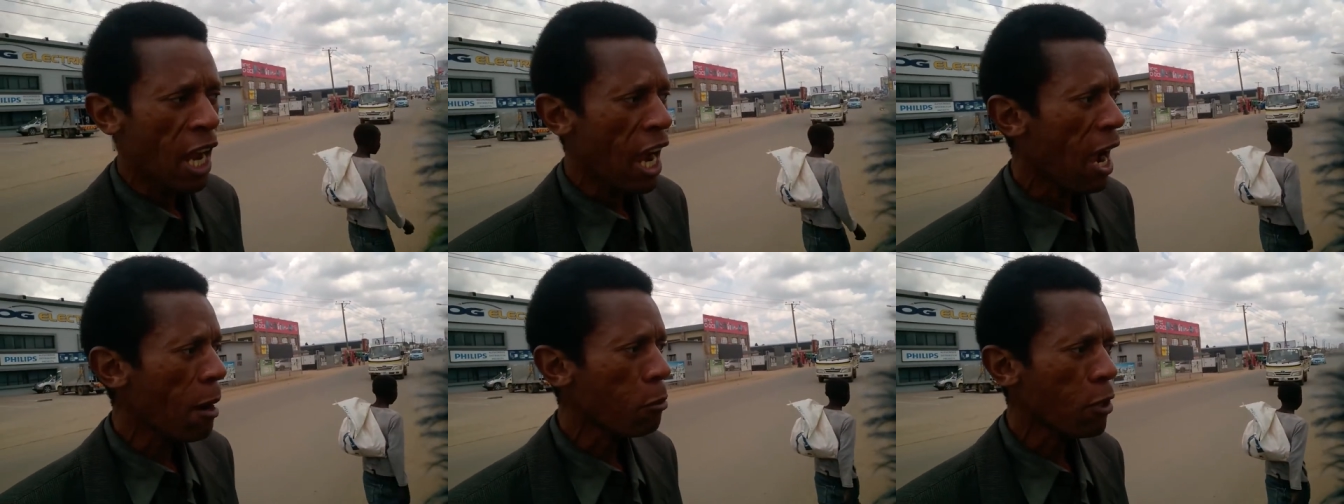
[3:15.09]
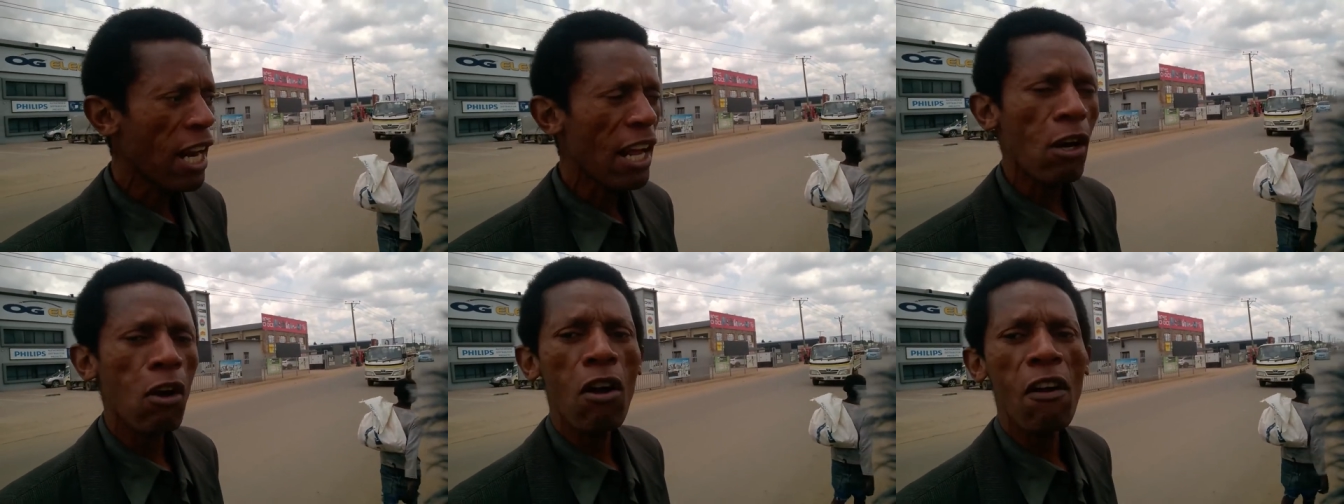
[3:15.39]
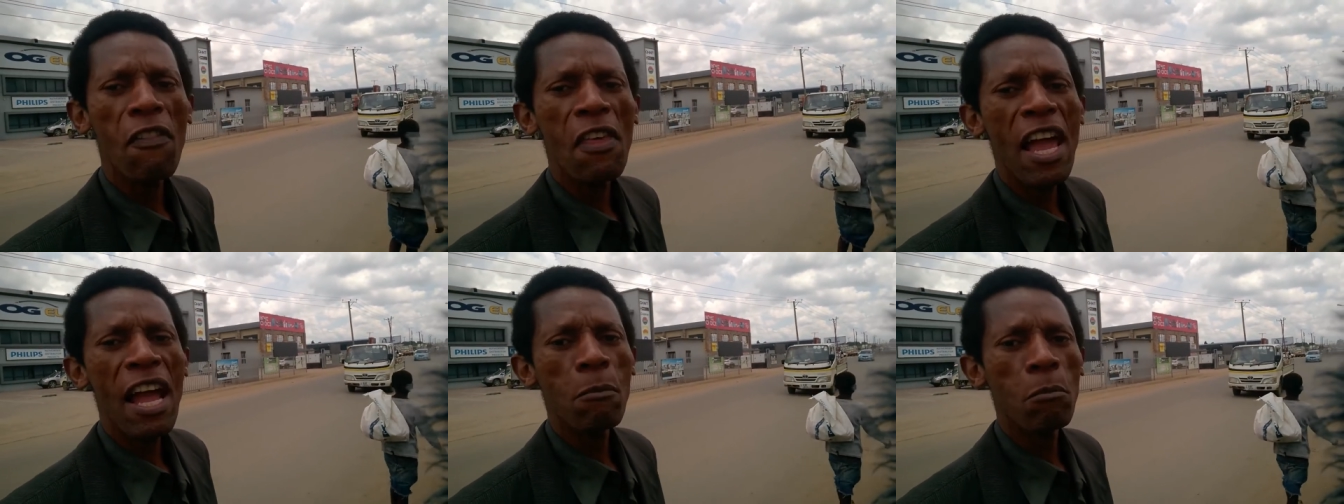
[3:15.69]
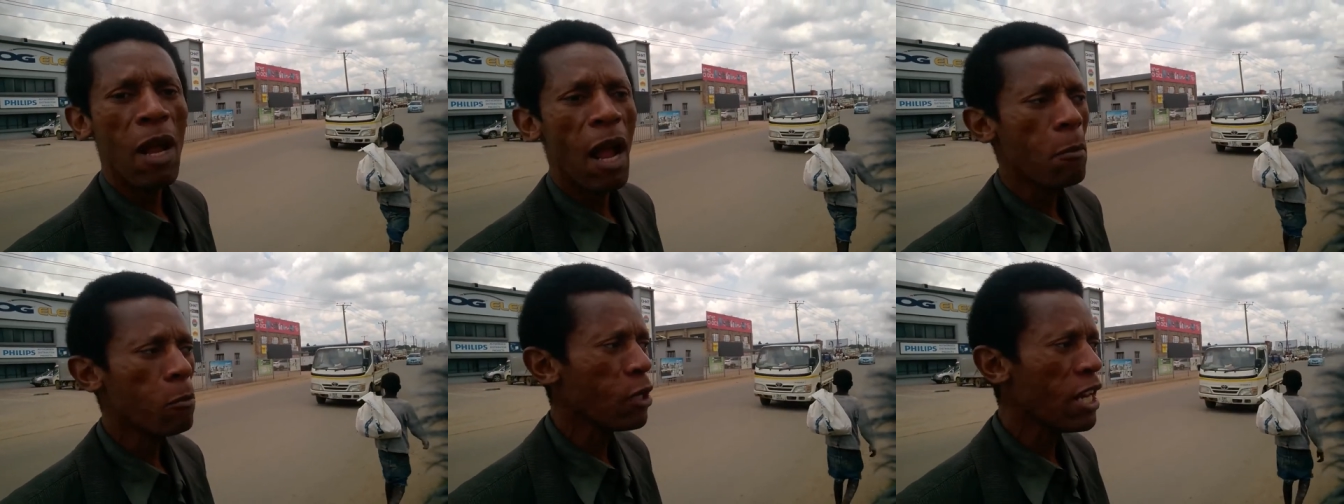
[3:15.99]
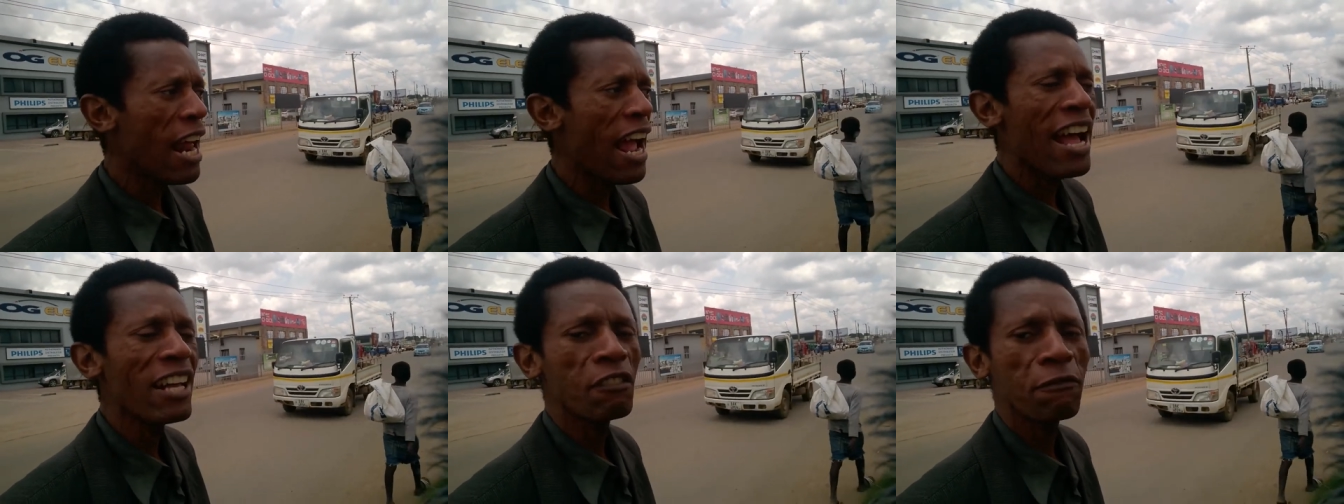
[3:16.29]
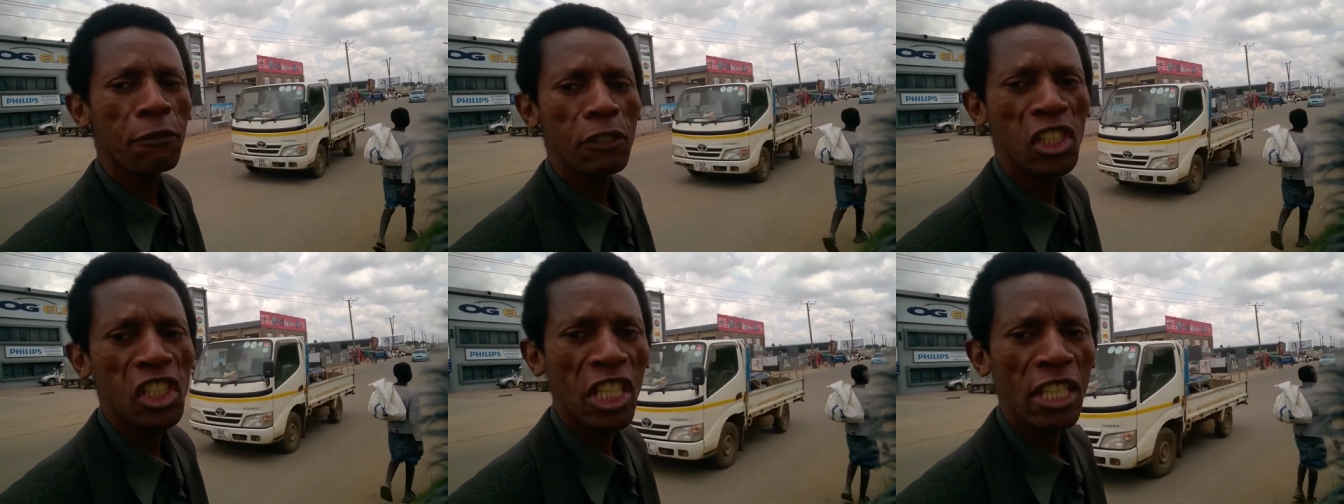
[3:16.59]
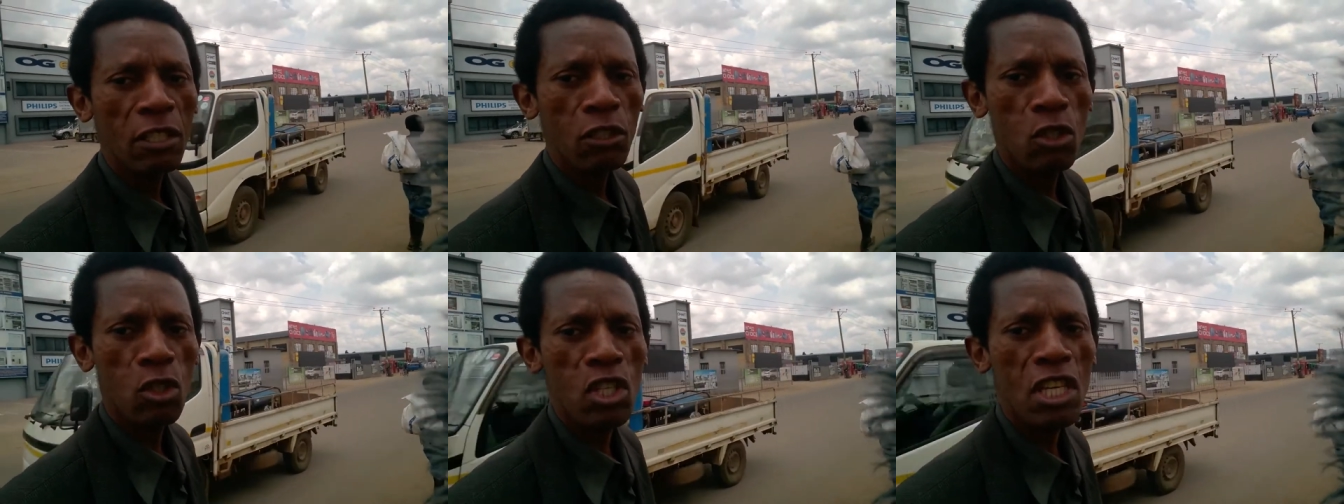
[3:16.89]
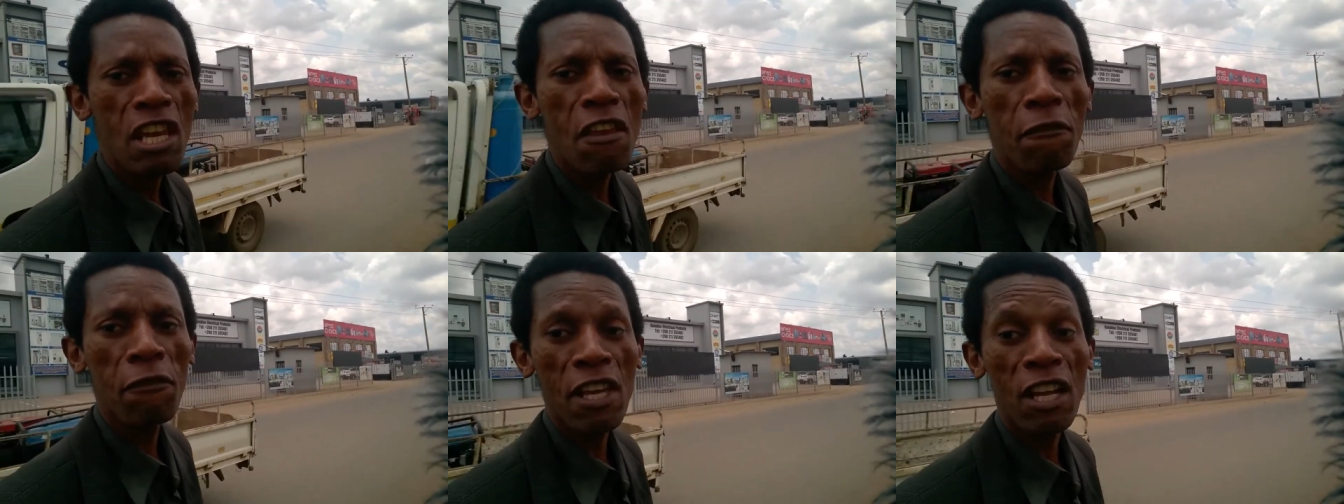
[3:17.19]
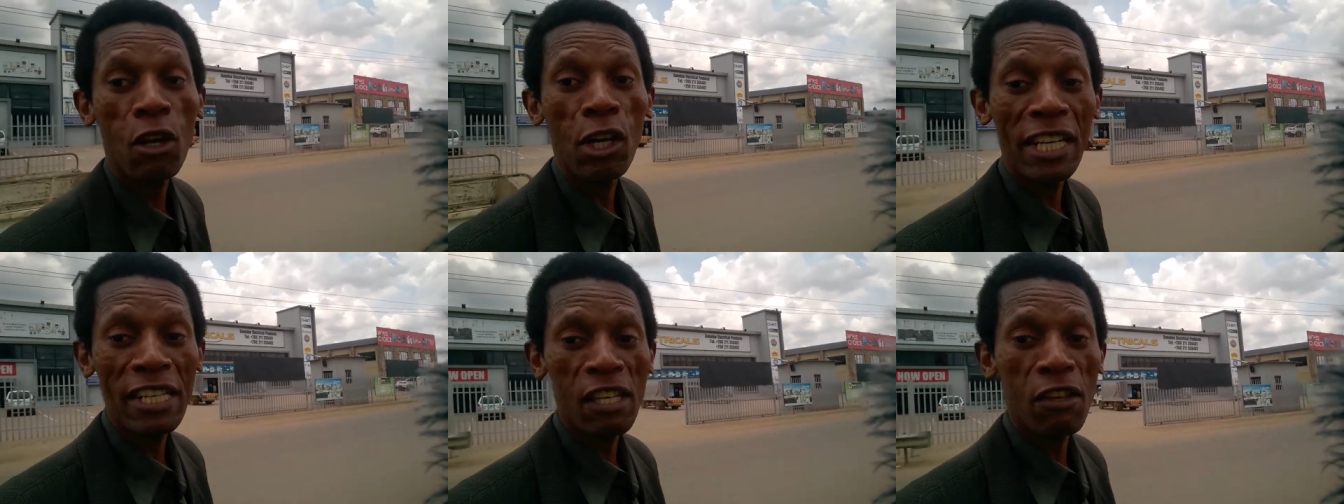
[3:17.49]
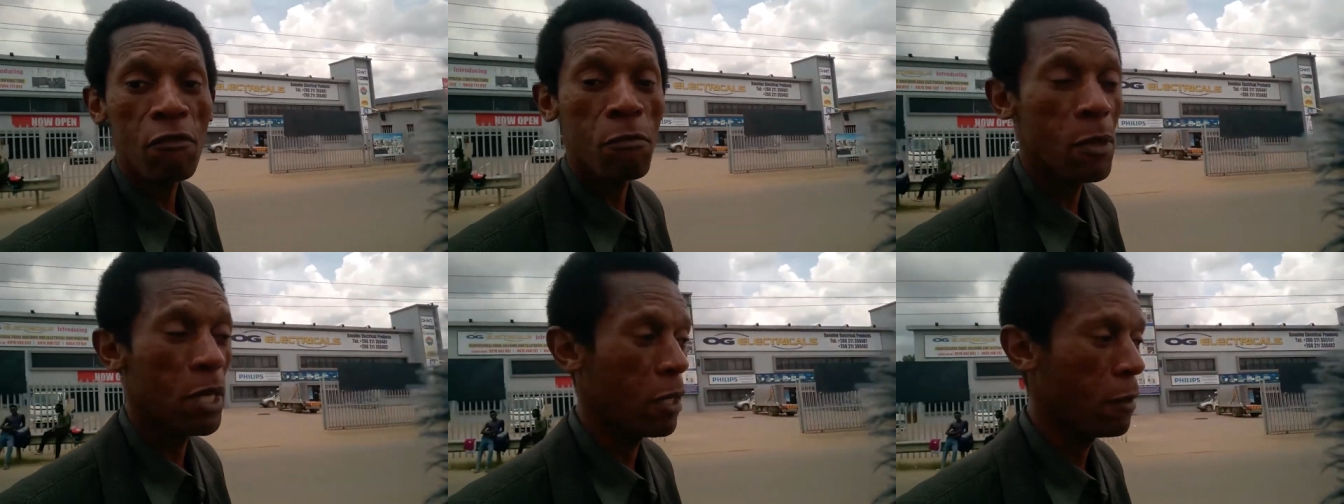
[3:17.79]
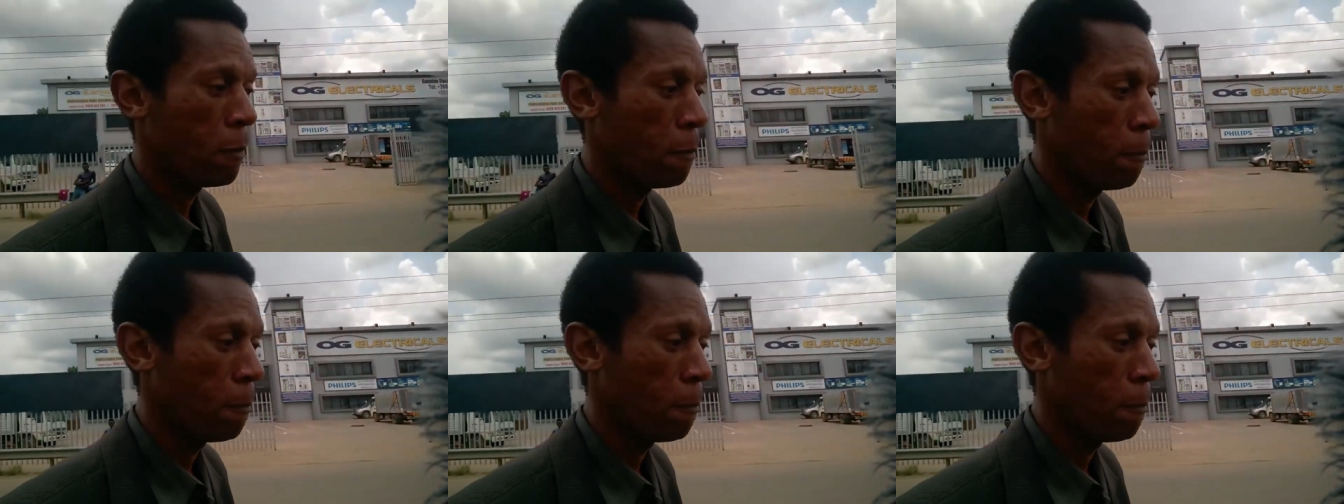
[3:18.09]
I'm gonna go there. I'm gonna ask for change. See if they're gonna give me.